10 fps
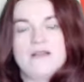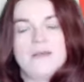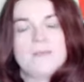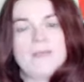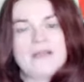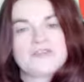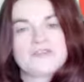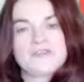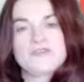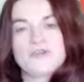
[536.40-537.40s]

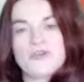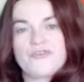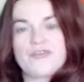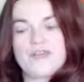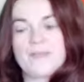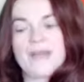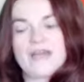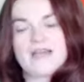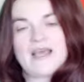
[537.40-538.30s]
Mention 2 or 3 of the main